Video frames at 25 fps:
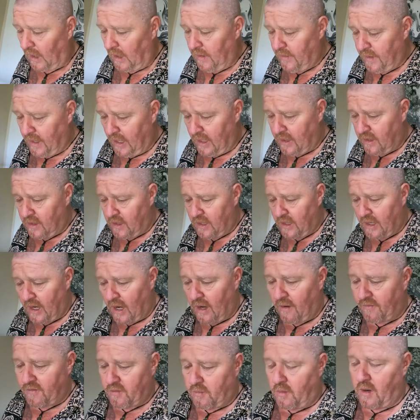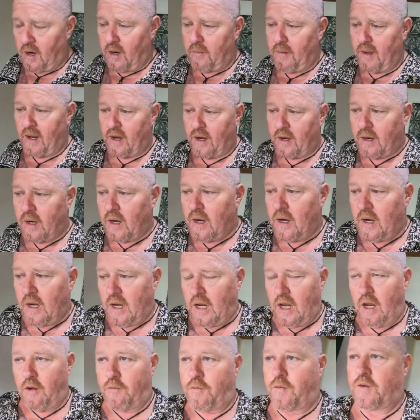then you don't have to worry about it.
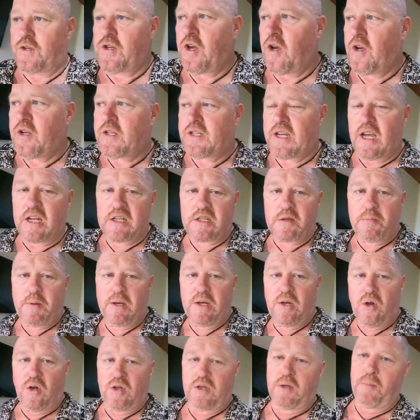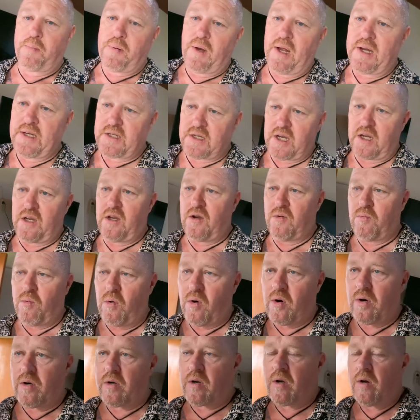If it turns out to be not the place that you
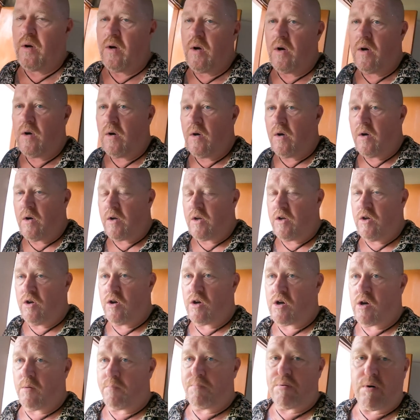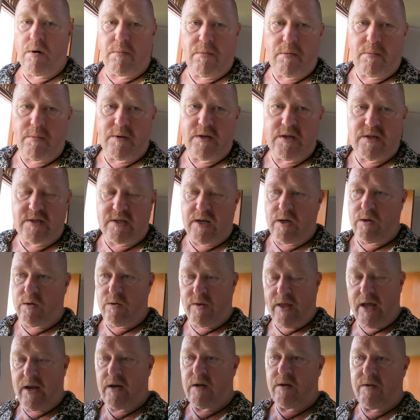want, you could probably sell
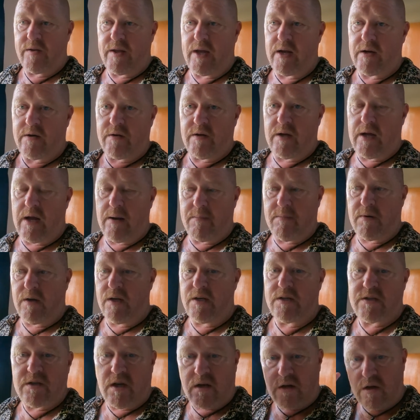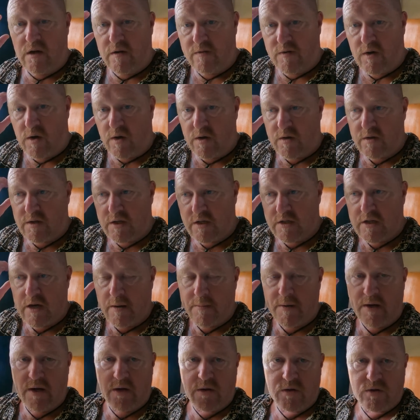that lease that you've got to
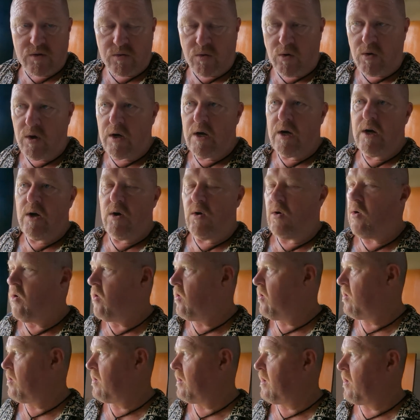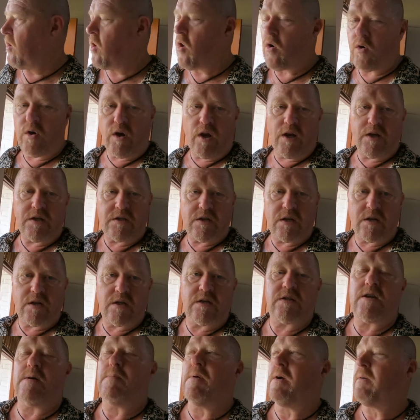someone else, or on lease it to
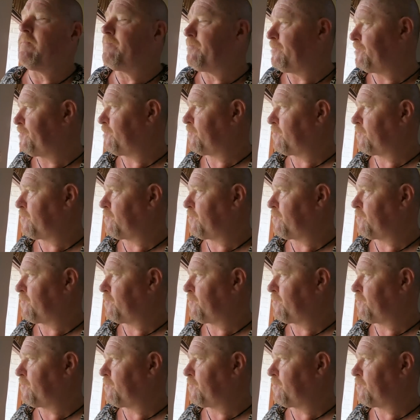someone,